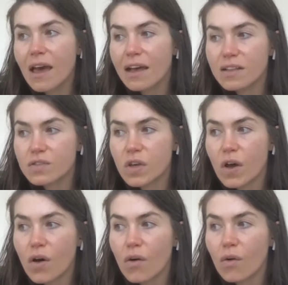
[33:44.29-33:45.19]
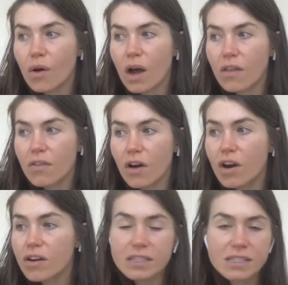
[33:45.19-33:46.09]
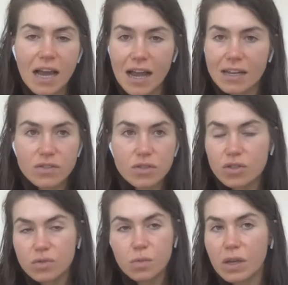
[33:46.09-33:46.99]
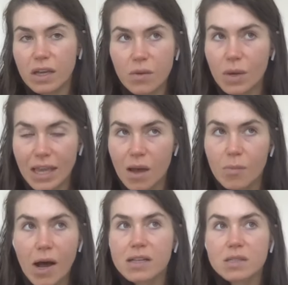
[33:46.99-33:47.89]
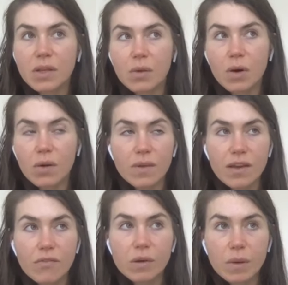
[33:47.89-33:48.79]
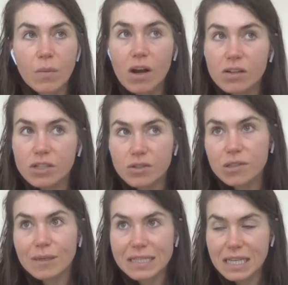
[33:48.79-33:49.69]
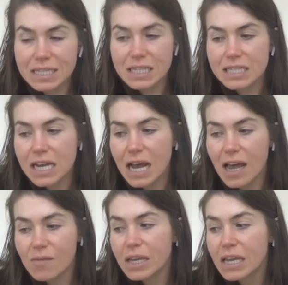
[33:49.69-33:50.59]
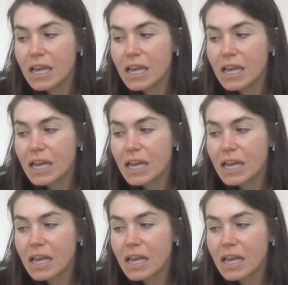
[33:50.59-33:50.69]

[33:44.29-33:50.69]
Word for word: And so on the artist side, it's just we, we can't possibly work with everyone we want to, doing six at a time.